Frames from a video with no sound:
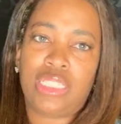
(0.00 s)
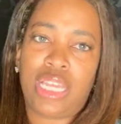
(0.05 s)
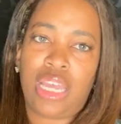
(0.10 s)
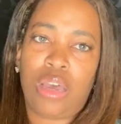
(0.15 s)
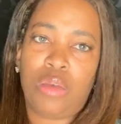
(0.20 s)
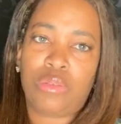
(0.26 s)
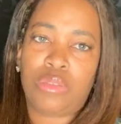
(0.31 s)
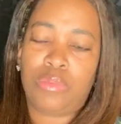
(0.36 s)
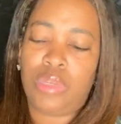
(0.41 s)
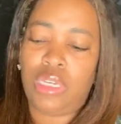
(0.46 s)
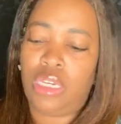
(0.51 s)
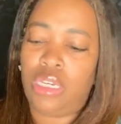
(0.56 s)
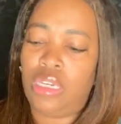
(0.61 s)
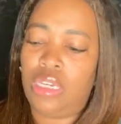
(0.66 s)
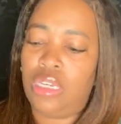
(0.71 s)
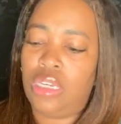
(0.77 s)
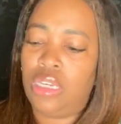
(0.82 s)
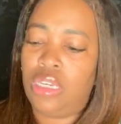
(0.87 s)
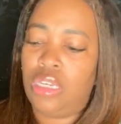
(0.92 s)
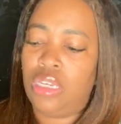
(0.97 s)
that helps
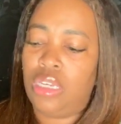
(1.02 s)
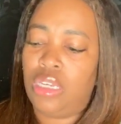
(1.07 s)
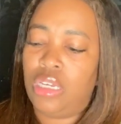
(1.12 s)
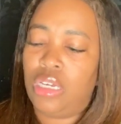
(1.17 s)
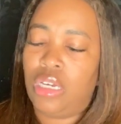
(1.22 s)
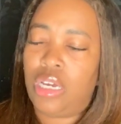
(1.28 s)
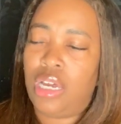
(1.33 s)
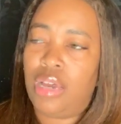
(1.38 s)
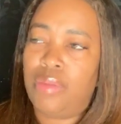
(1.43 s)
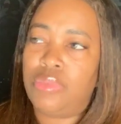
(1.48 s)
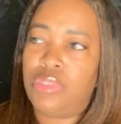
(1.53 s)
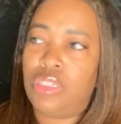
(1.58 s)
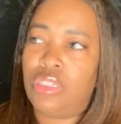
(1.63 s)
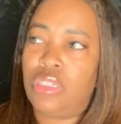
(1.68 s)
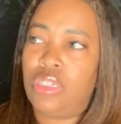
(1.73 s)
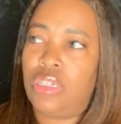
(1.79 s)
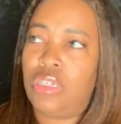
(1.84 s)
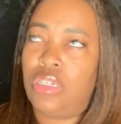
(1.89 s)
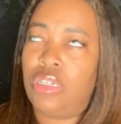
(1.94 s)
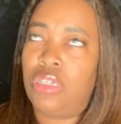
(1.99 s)
me come to
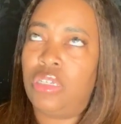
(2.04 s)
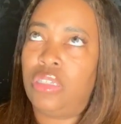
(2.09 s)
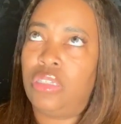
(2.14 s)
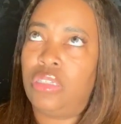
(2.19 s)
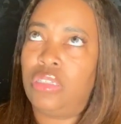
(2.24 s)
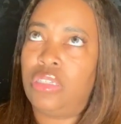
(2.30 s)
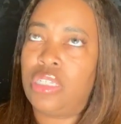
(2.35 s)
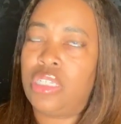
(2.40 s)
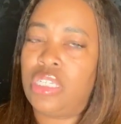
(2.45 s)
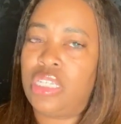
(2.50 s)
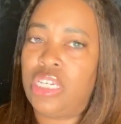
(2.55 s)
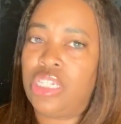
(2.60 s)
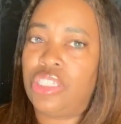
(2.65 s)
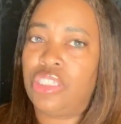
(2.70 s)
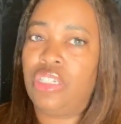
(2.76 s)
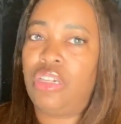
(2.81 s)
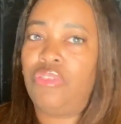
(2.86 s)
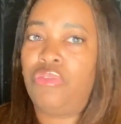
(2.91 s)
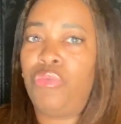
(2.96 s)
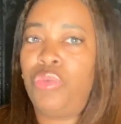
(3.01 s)
the
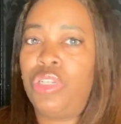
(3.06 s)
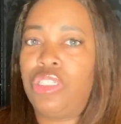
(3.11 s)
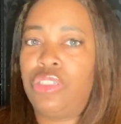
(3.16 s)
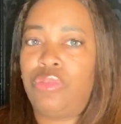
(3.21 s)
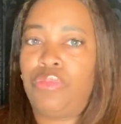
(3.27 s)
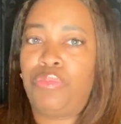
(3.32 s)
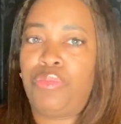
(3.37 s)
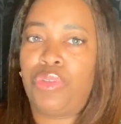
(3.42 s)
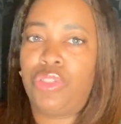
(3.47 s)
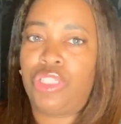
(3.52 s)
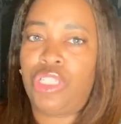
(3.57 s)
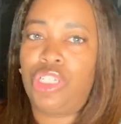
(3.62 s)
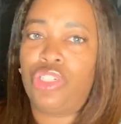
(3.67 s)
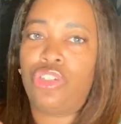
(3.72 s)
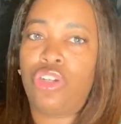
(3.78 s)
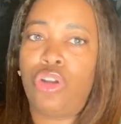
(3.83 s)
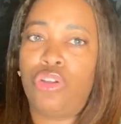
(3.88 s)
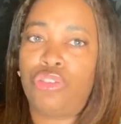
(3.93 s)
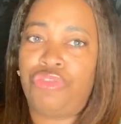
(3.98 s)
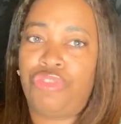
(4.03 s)
decision of which
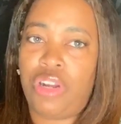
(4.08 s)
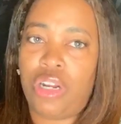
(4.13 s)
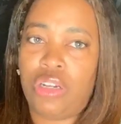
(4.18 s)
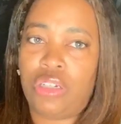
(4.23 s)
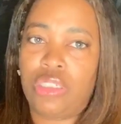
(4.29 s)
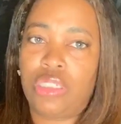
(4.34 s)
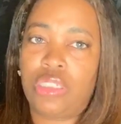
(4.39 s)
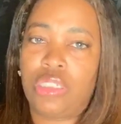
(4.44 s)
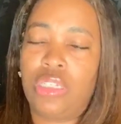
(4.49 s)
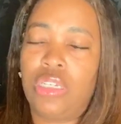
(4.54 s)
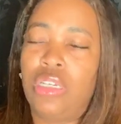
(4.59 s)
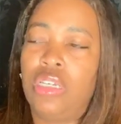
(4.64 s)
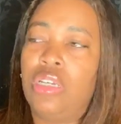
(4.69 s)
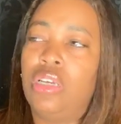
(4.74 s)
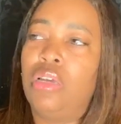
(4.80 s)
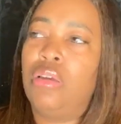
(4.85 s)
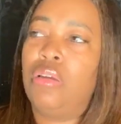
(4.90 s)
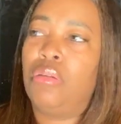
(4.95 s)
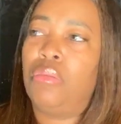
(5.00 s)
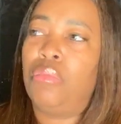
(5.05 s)
procedure goes first
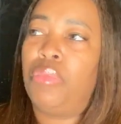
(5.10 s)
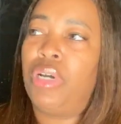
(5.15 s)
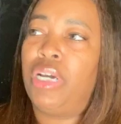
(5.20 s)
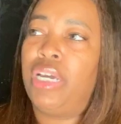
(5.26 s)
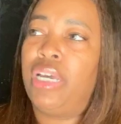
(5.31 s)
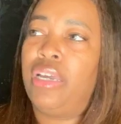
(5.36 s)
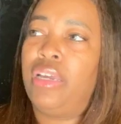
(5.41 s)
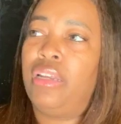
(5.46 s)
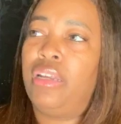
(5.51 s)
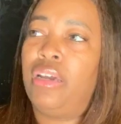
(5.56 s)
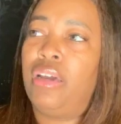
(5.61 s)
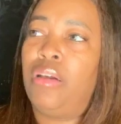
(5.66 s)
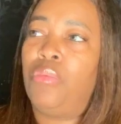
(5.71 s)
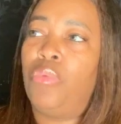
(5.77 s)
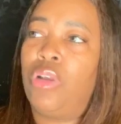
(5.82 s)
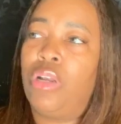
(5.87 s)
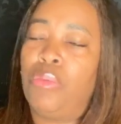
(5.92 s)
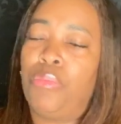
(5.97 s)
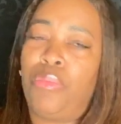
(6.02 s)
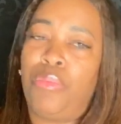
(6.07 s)
but um,
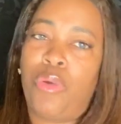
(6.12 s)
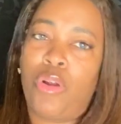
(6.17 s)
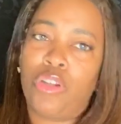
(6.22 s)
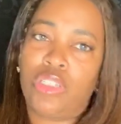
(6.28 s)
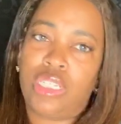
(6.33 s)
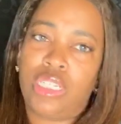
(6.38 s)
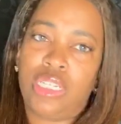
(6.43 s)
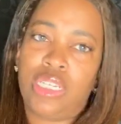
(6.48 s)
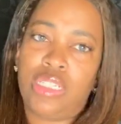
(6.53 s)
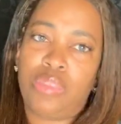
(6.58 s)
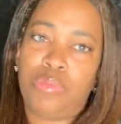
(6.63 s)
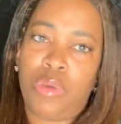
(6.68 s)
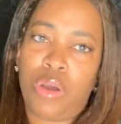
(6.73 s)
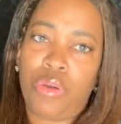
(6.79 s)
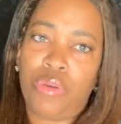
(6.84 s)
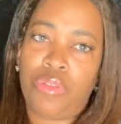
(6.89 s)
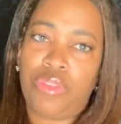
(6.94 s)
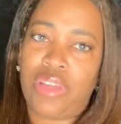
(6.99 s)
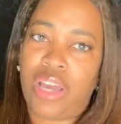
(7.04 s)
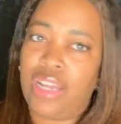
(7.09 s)
when a person needs
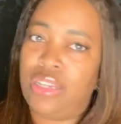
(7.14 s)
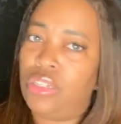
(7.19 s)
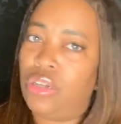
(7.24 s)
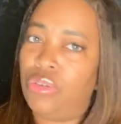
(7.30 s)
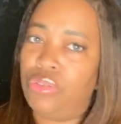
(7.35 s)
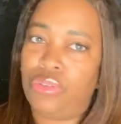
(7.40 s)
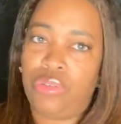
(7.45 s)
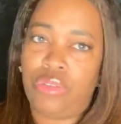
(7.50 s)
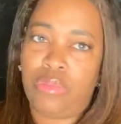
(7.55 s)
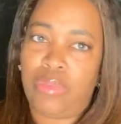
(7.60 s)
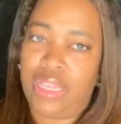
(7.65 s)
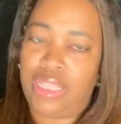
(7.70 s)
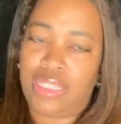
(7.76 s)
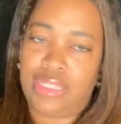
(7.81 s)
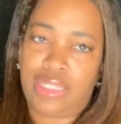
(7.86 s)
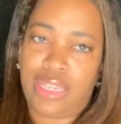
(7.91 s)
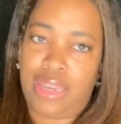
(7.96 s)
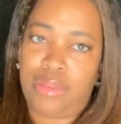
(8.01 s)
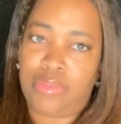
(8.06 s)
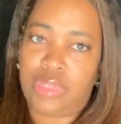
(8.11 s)
both, I don't do them at the
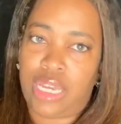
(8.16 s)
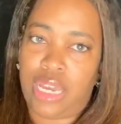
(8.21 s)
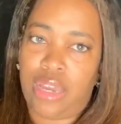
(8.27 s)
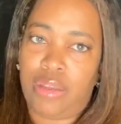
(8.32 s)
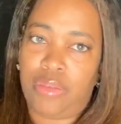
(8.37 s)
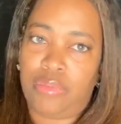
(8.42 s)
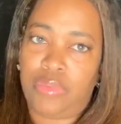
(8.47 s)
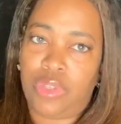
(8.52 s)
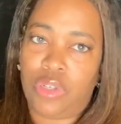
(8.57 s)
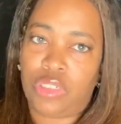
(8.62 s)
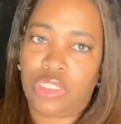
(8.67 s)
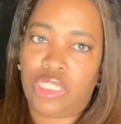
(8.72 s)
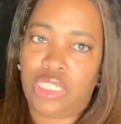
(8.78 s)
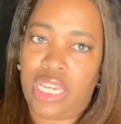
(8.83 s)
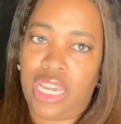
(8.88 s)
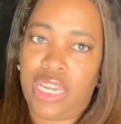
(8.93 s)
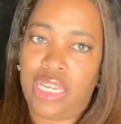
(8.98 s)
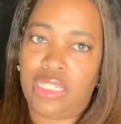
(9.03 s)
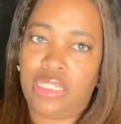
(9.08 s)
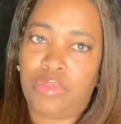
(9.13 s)
same time. They're
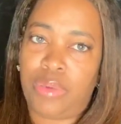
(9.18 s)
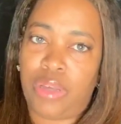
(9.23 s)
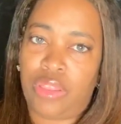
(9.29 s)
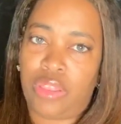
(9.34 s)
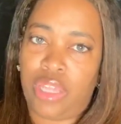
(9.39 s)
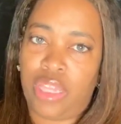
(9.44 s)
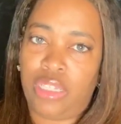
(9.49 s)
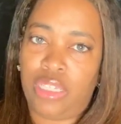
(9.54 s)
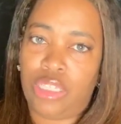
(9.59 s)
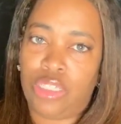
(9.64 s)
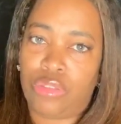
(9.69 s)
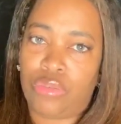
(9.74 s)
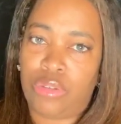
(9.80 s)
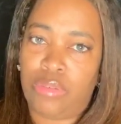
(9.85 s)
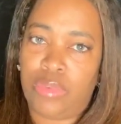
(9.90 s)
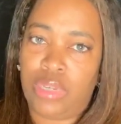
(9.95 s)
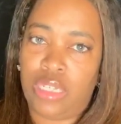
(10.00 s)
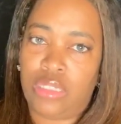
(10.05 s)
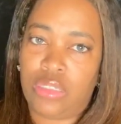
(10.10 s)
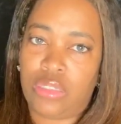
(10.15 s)
staged by at least three
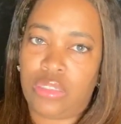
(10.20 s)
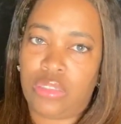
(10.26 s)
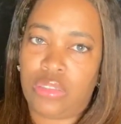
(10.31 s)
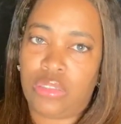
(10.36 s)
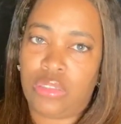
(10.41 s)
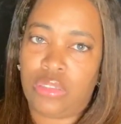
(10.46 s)
months.